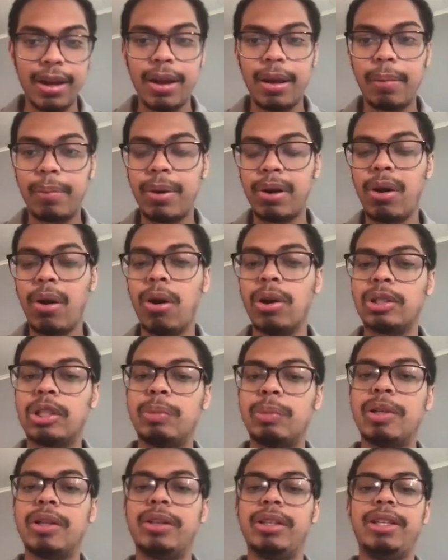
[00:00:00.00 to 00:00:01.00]
But
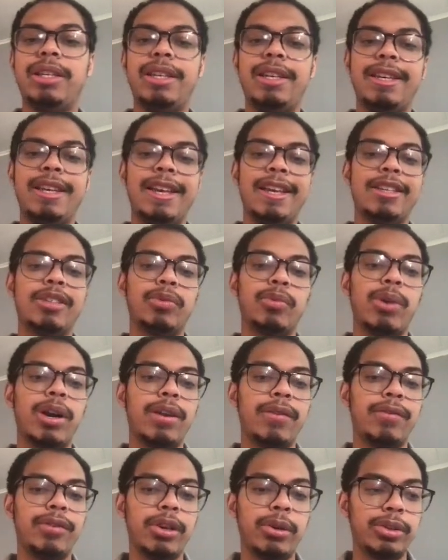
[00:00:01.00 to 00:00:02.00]
ultimately, he is one
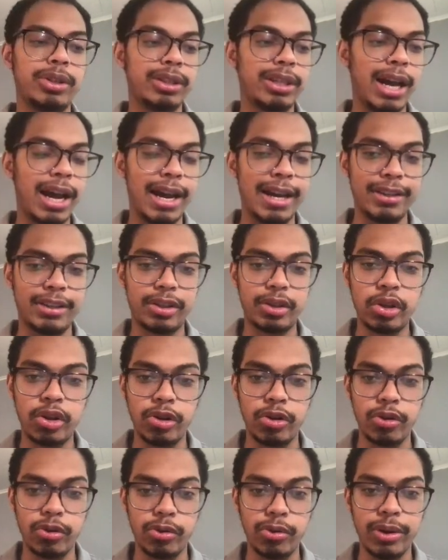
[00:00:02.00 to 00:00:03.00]
of those guys
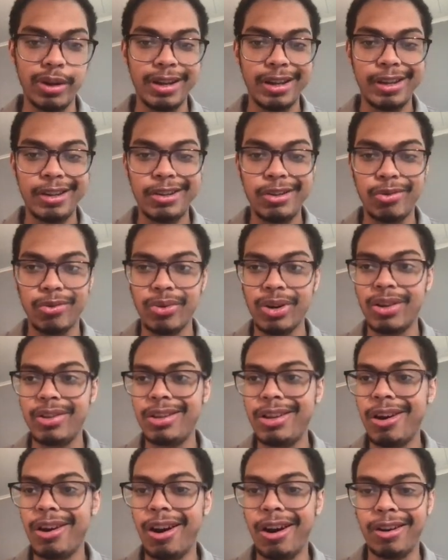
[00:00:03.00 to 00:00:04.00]
who you
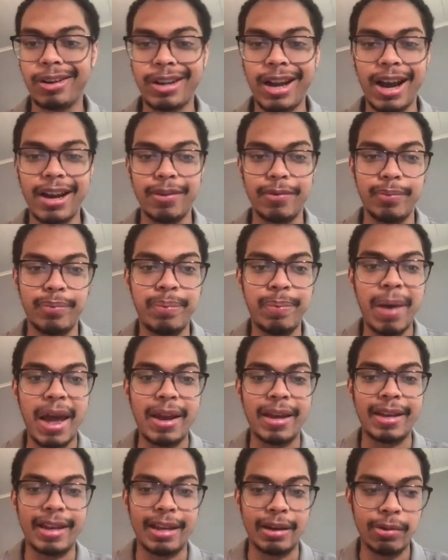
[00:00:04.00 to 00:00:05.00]
really are kind of
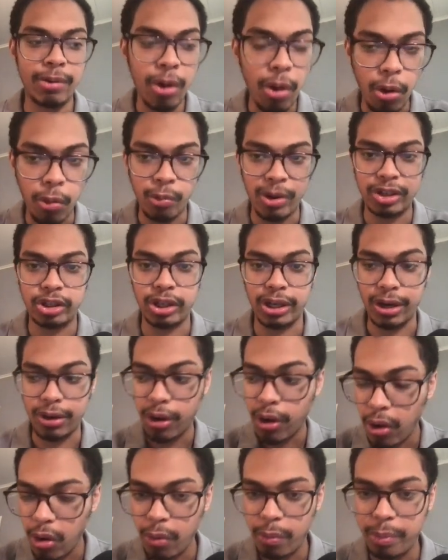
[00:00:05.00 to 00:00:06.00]
betting and wishing and
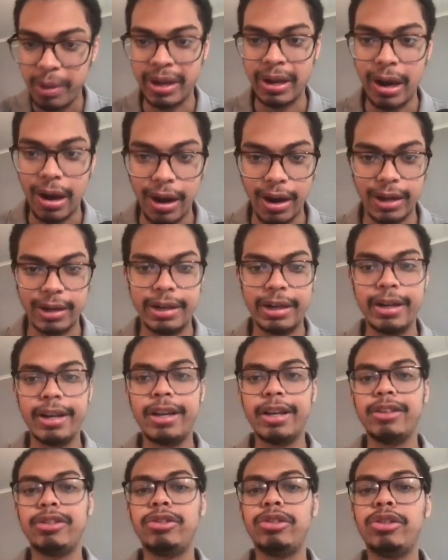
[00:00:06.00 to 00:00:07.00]
hoping on
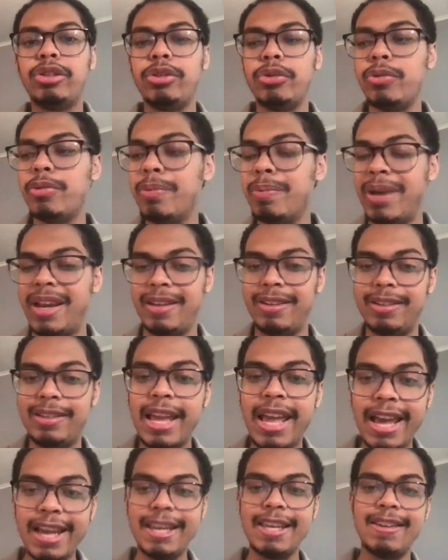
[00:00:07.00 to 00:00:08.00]
to
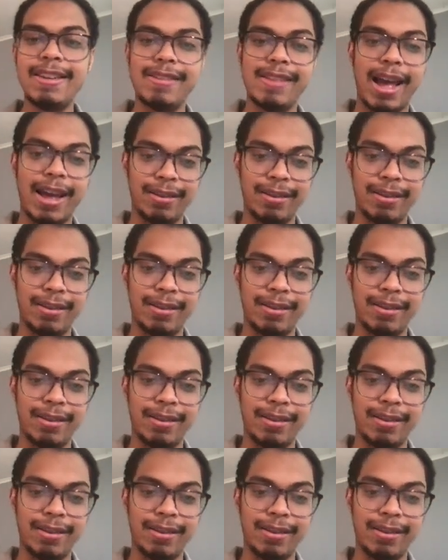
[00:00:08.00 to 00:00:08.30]
maintain that